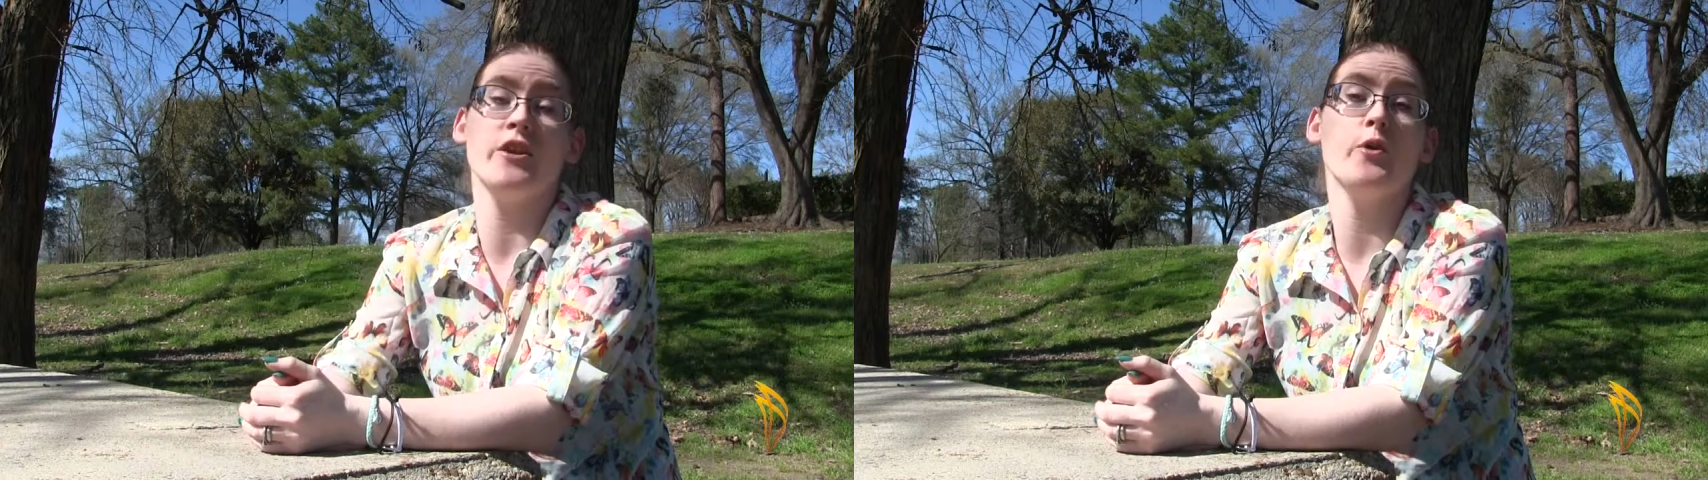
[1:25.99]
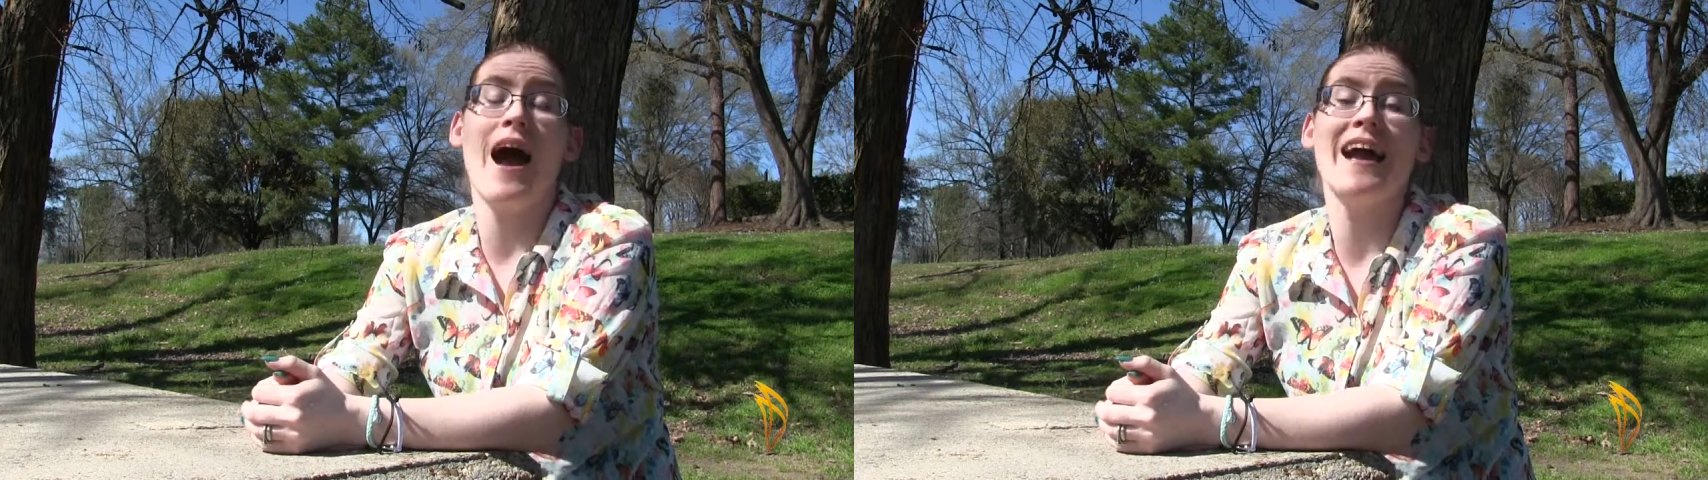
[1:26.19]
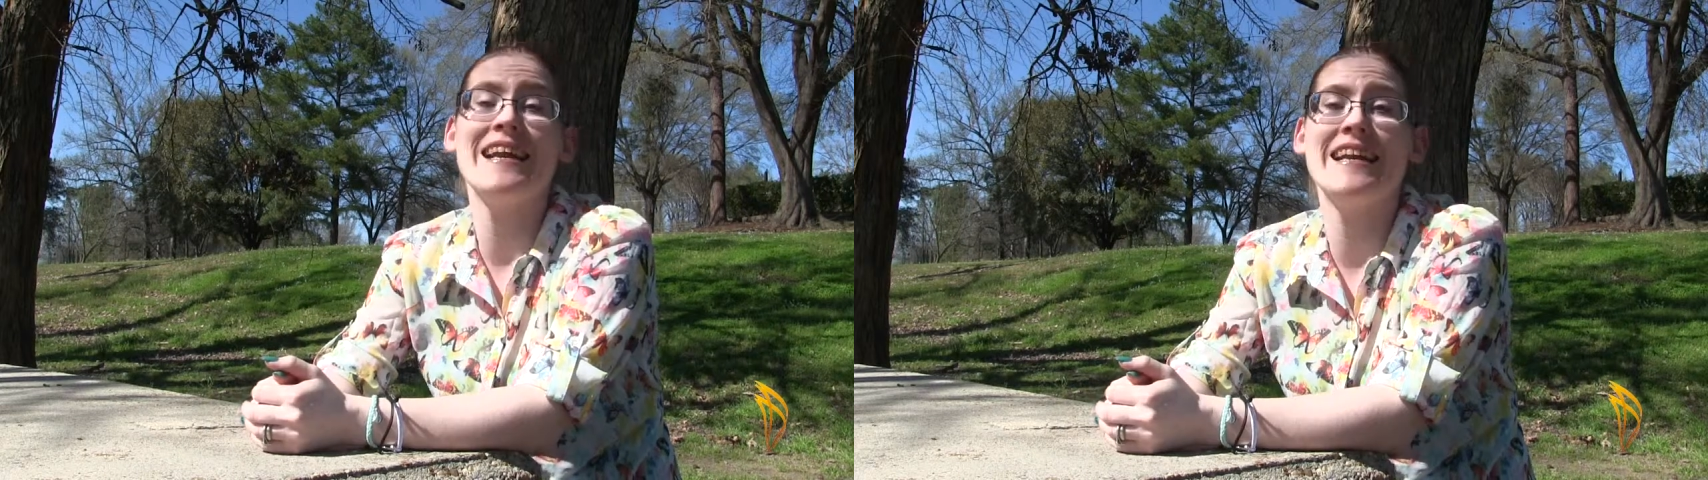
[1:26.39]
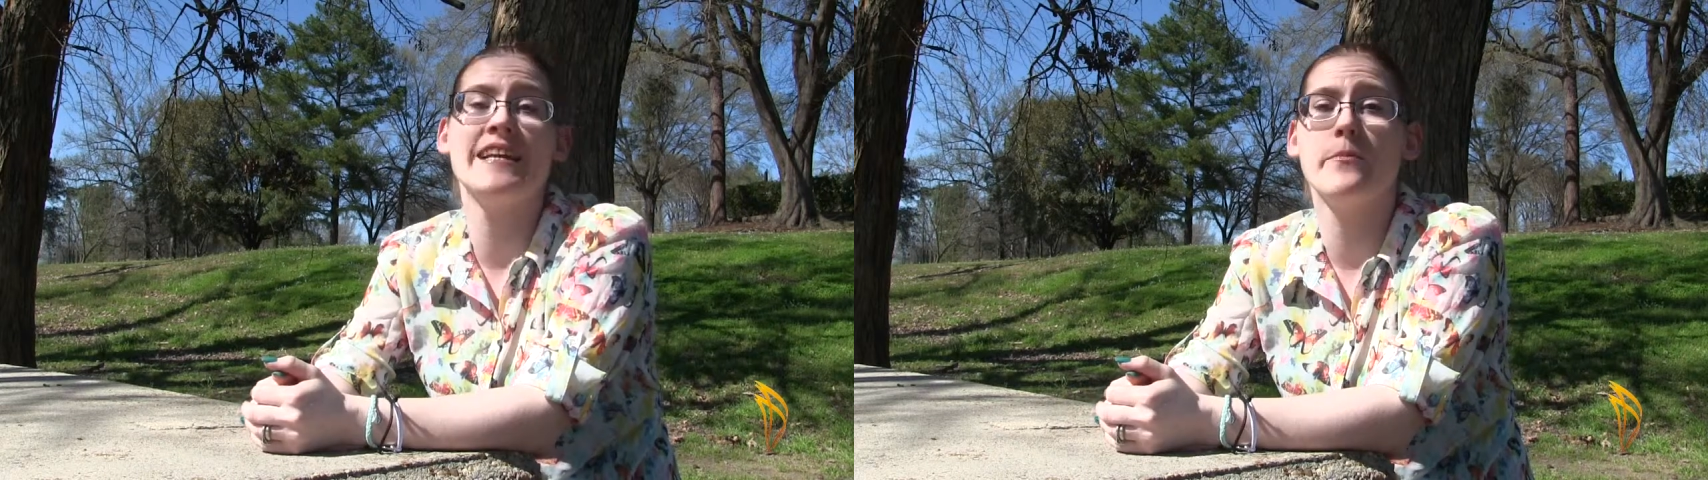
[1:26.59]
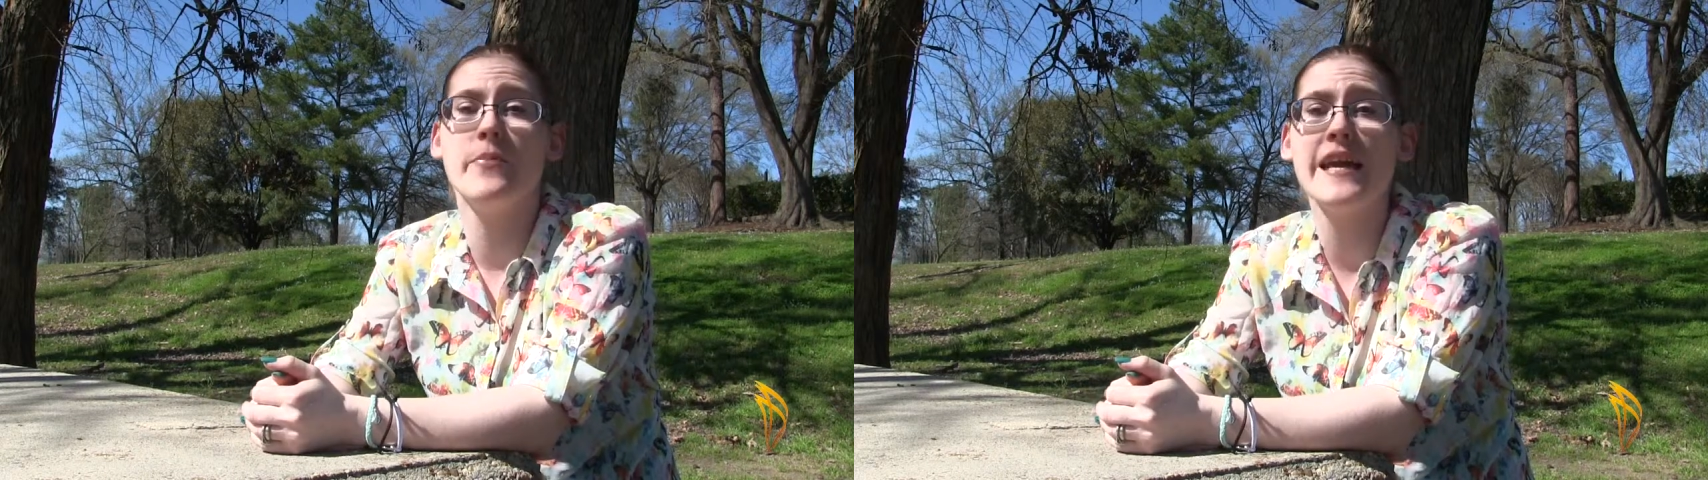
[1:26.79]
knew I
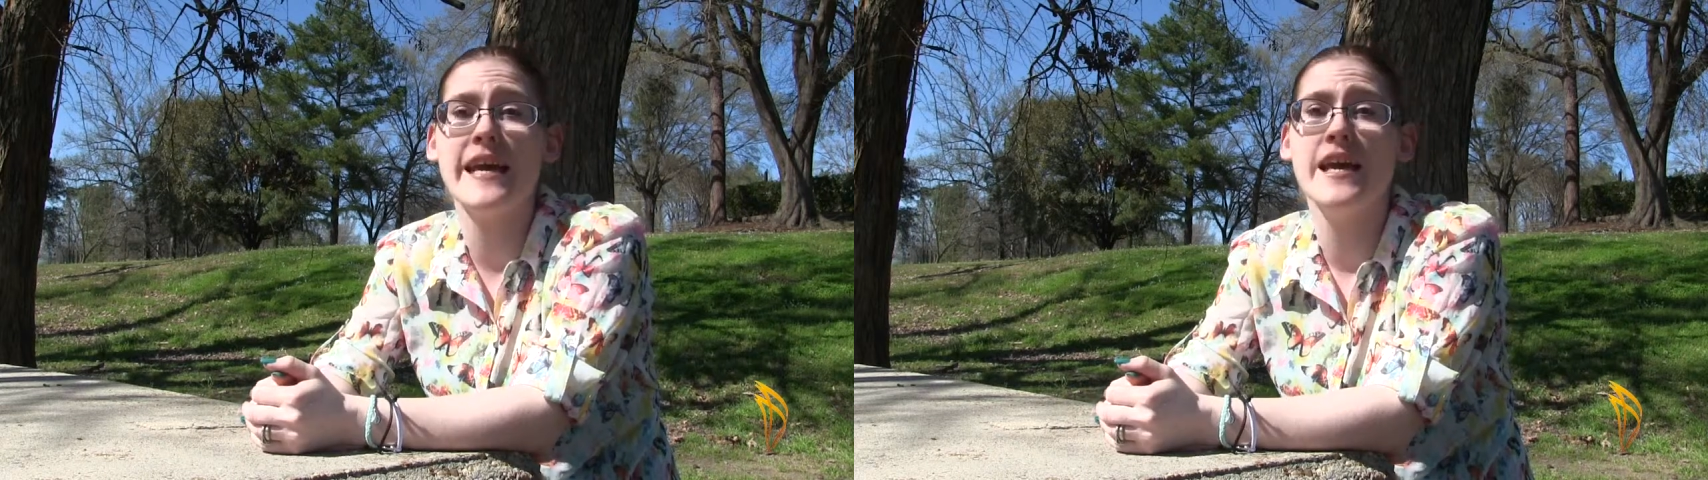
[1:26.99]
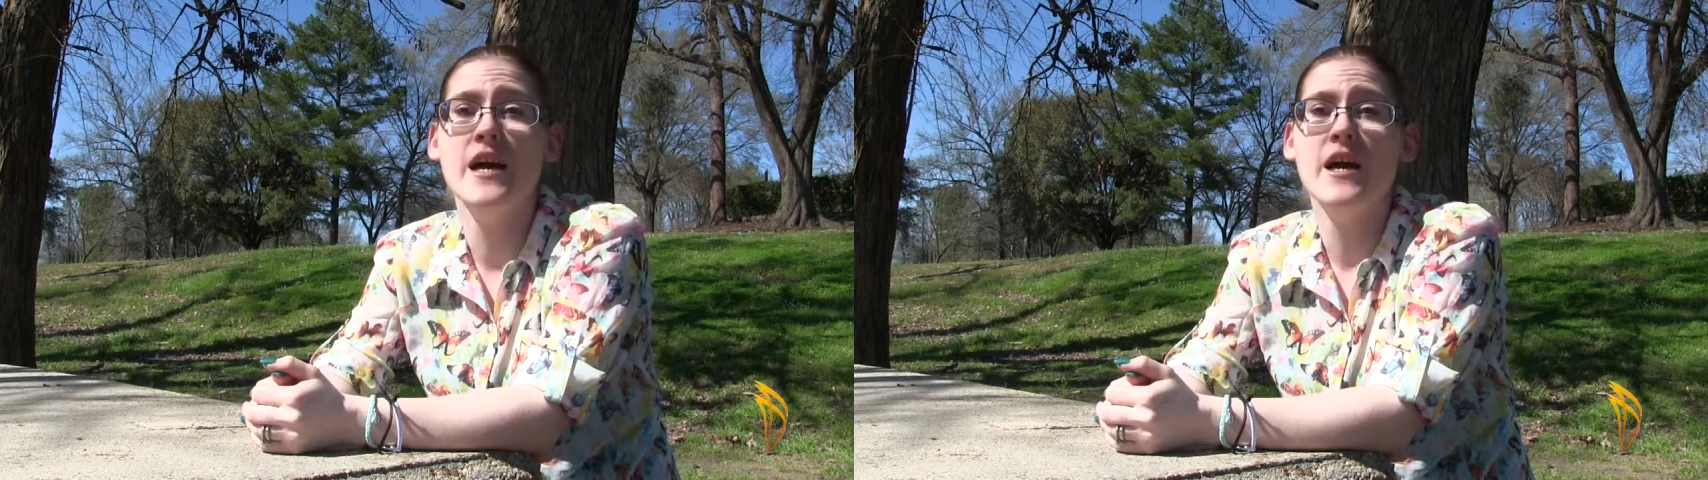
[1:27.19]
needed to be,